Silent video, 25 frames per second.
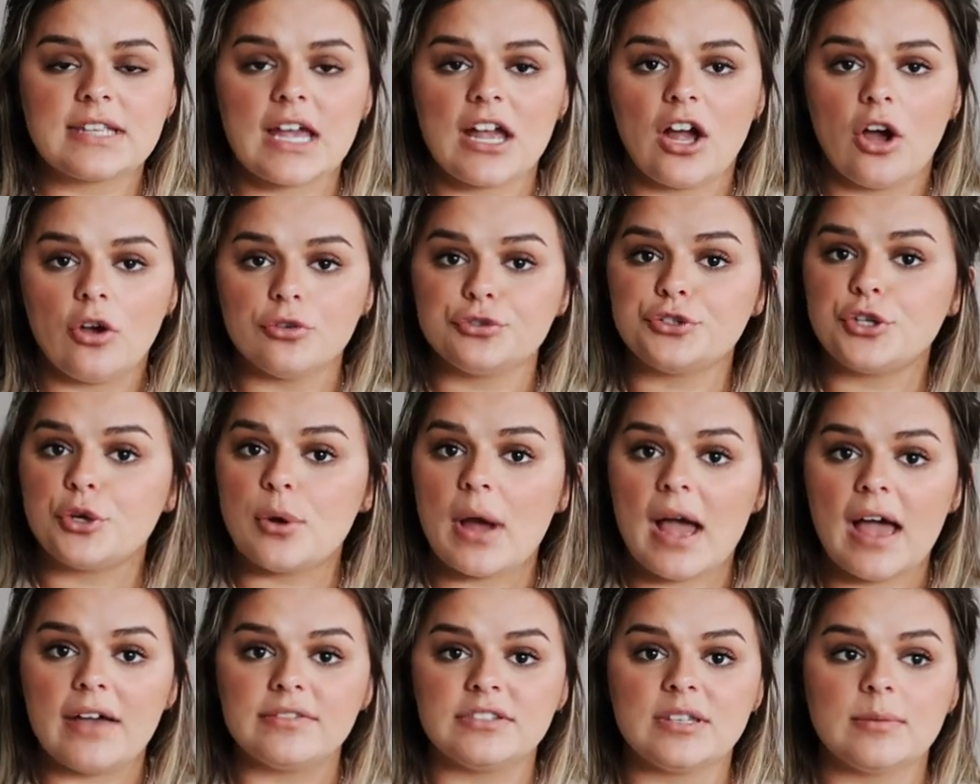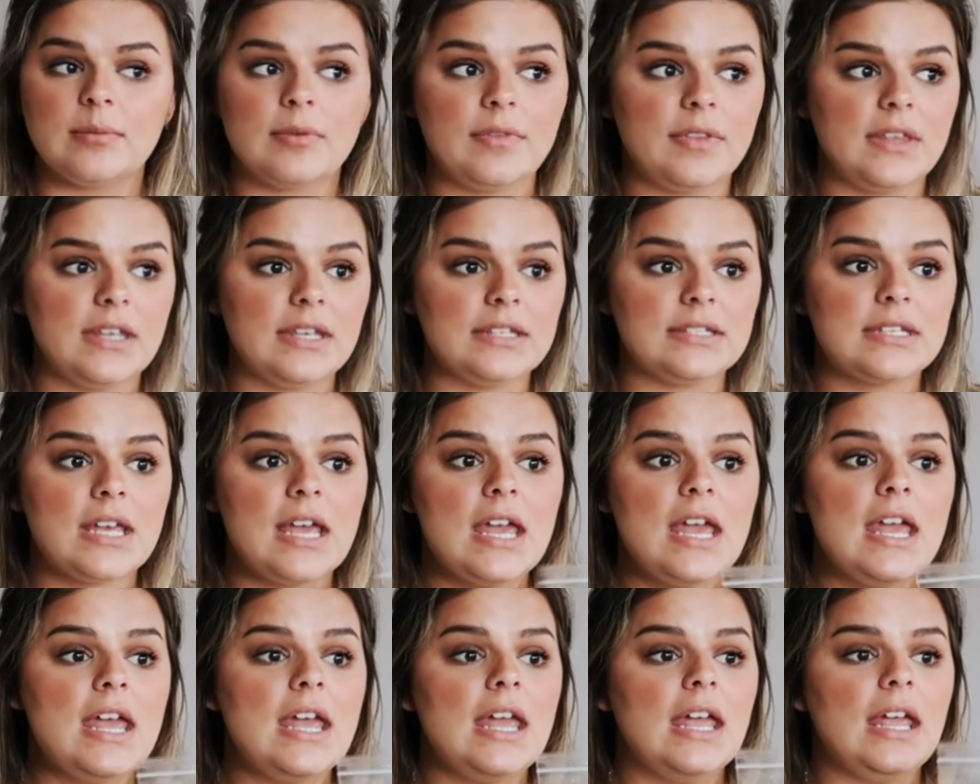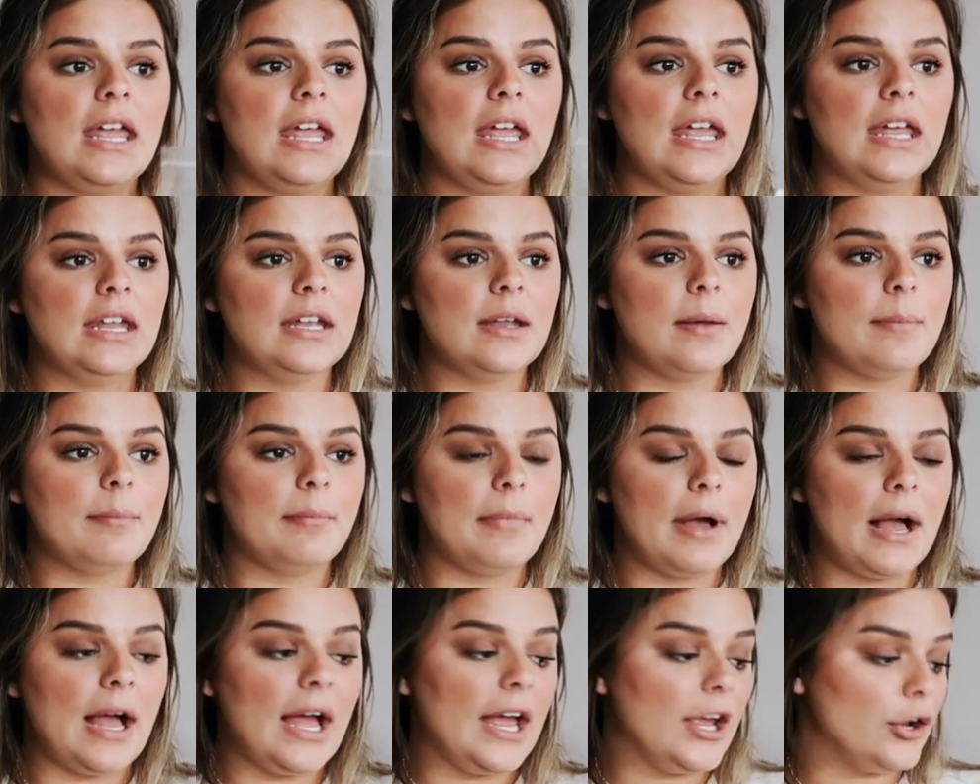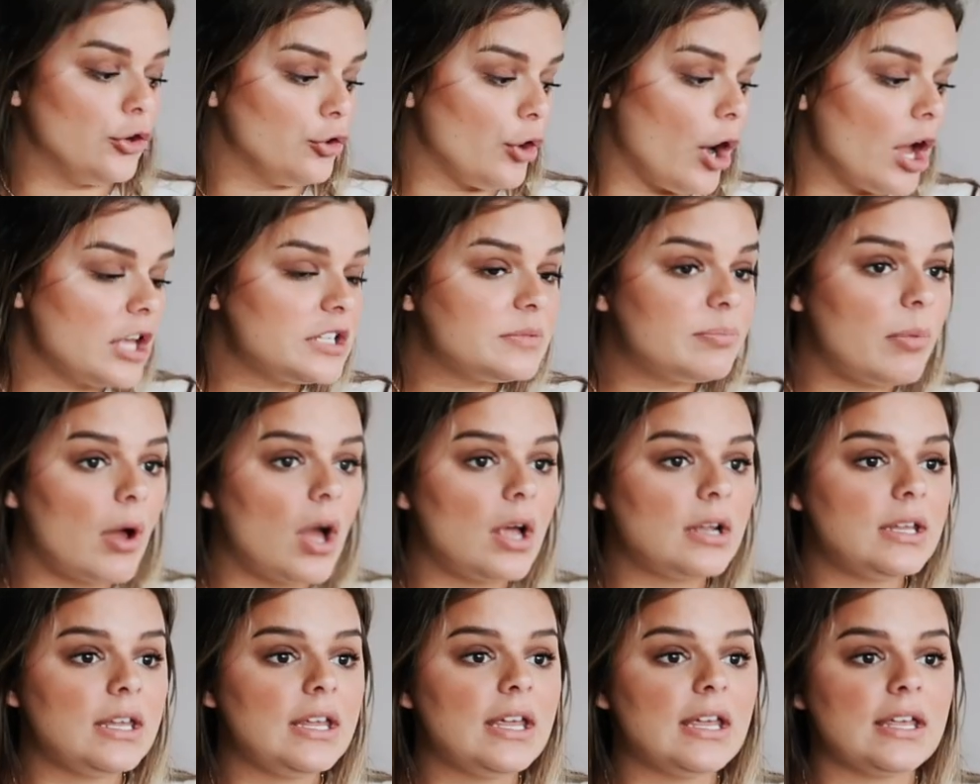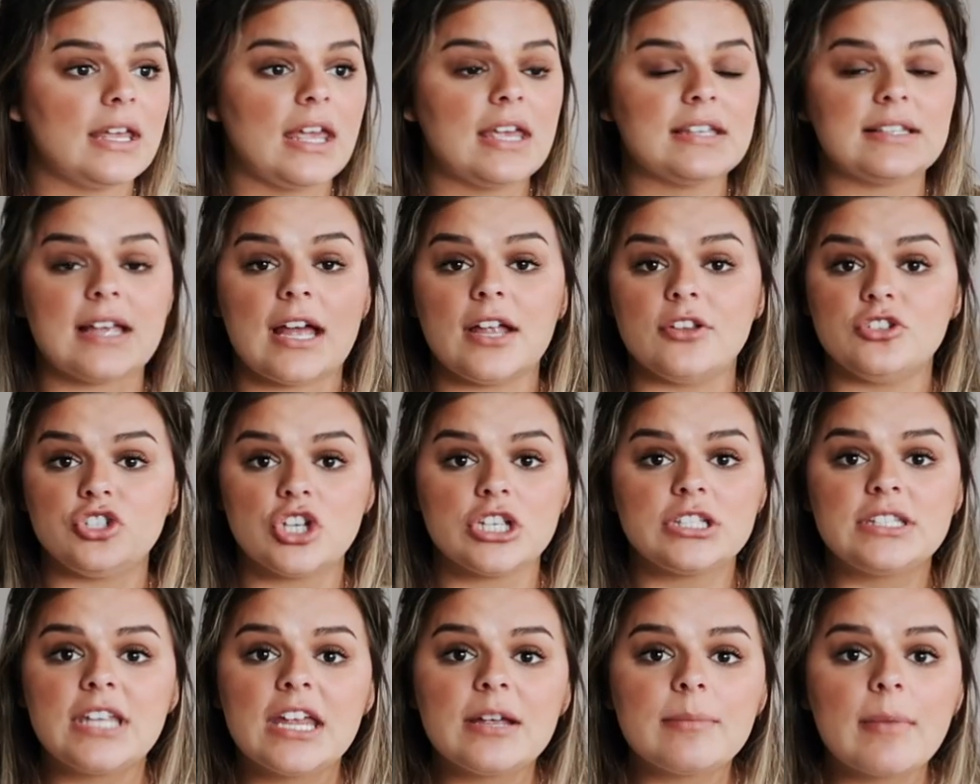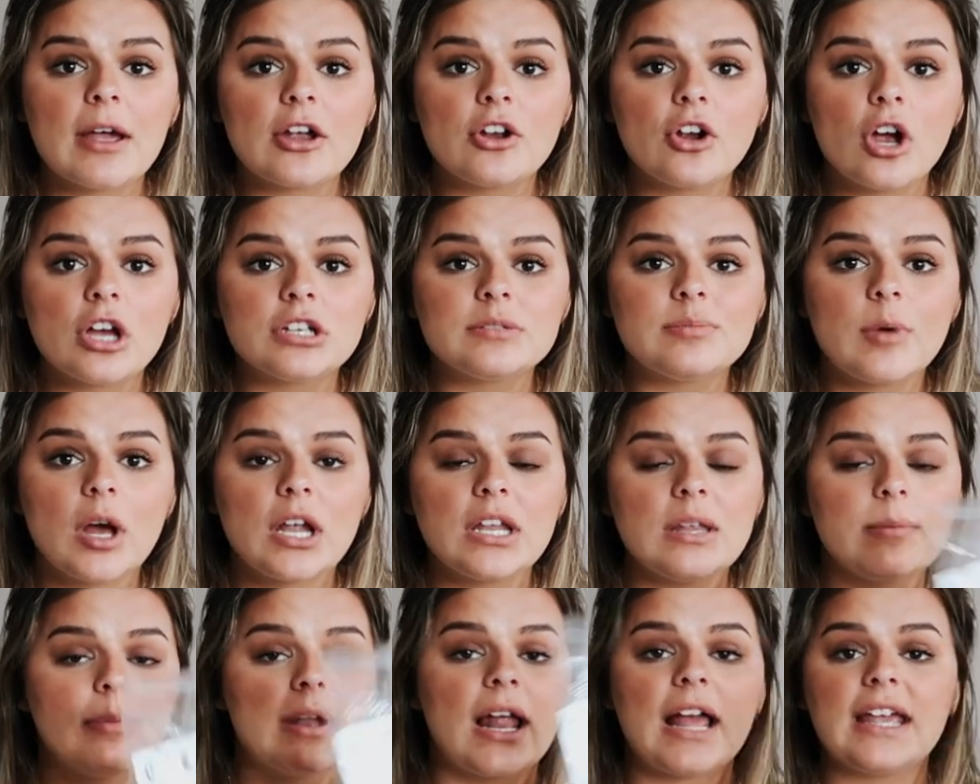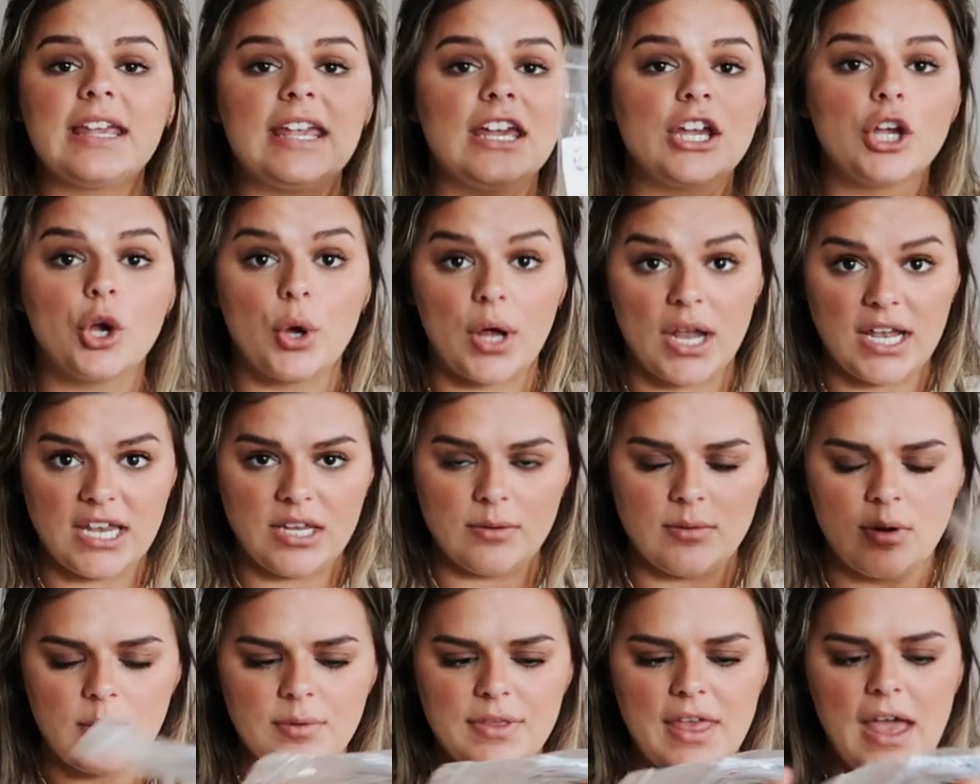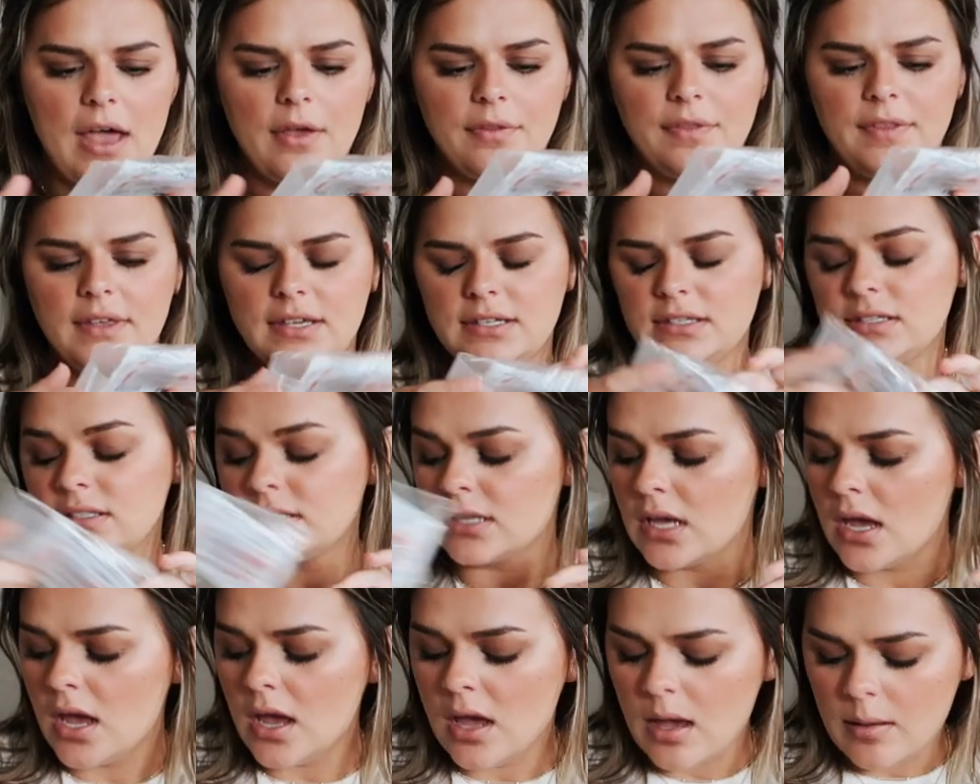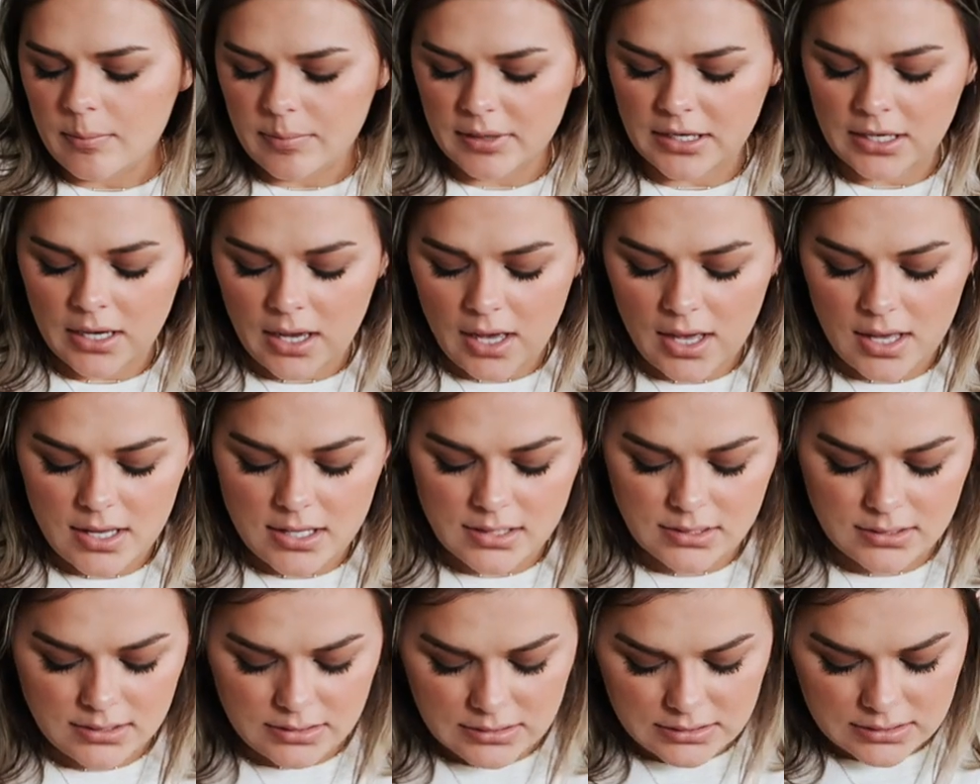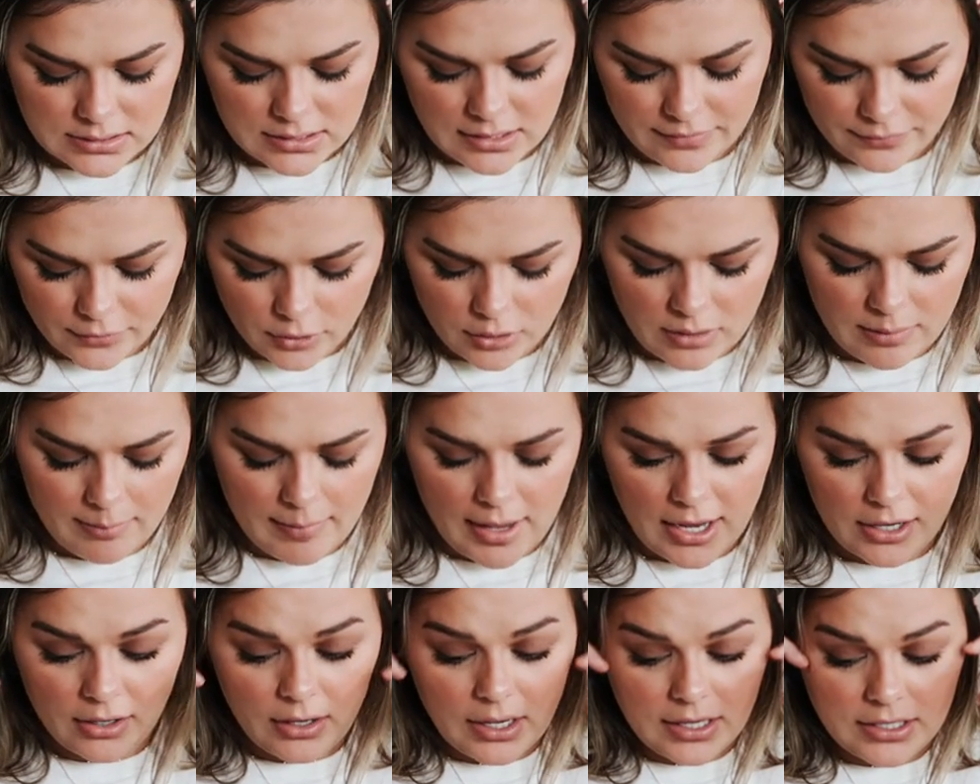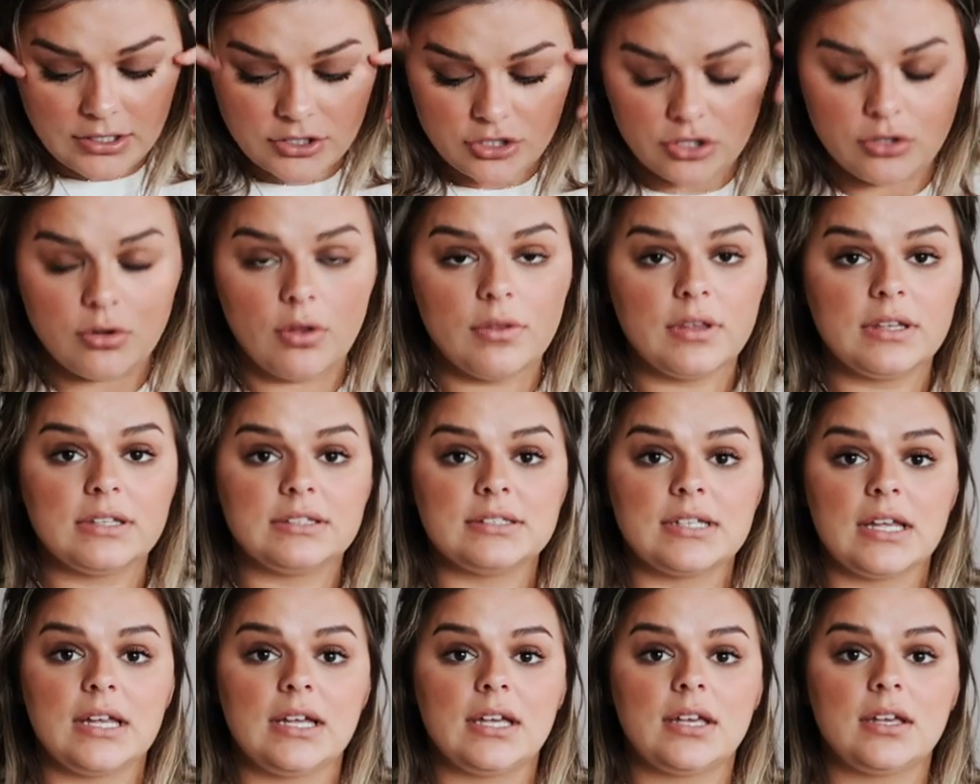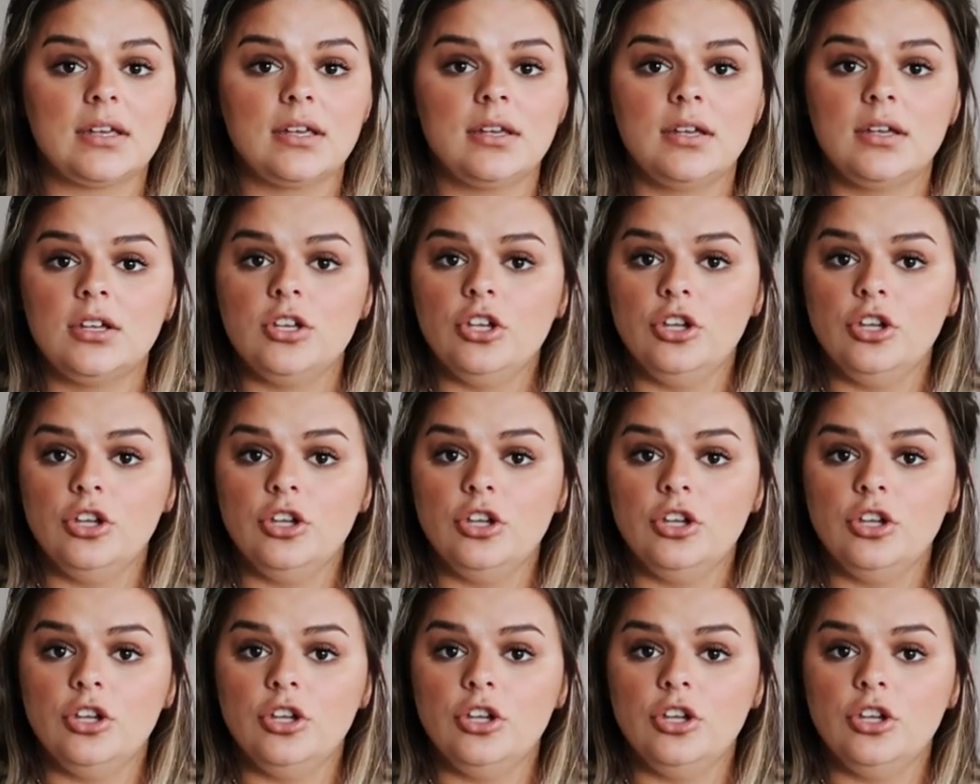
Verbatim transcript: I also have some of these in my crossbody in case I just take my crossbody, but I can't go anywhere without this because if you get migraines, you know, that's like,